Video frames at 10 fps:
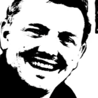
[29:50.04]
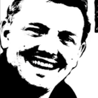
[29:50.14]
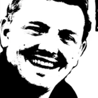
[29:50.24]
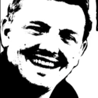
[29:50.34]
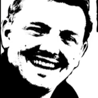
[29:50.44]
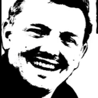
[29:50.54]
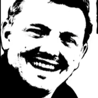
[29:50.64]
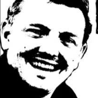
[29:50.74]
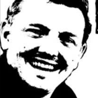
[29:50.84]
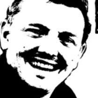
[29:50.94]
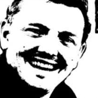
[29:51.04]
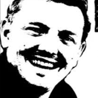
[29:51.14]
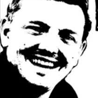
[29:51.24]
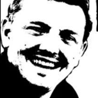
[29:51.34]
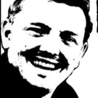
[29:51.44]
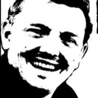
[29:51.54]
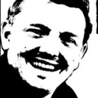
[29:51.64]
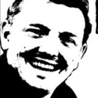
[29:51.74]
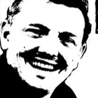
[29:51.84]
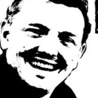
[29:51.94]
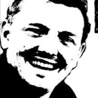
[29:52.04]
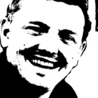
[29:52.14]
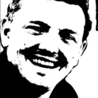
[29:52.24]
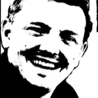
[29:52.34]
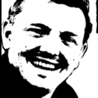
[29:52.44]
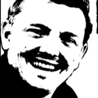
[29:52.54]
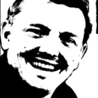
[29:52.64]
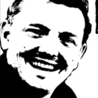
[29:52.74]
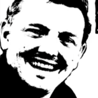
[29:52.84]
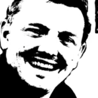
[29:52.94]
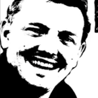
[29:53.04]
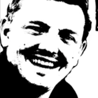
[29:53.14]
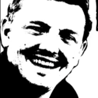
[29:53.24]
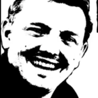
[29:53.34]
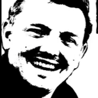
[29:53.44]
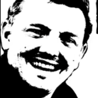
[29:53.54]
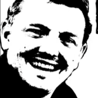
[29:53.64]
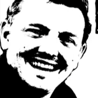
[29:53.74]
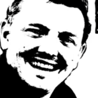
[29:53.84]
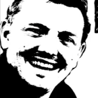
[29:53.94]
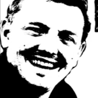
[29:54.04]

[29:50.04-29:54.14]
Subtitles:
Flew over it, and you can see on the camera, all your wheels went on that curb.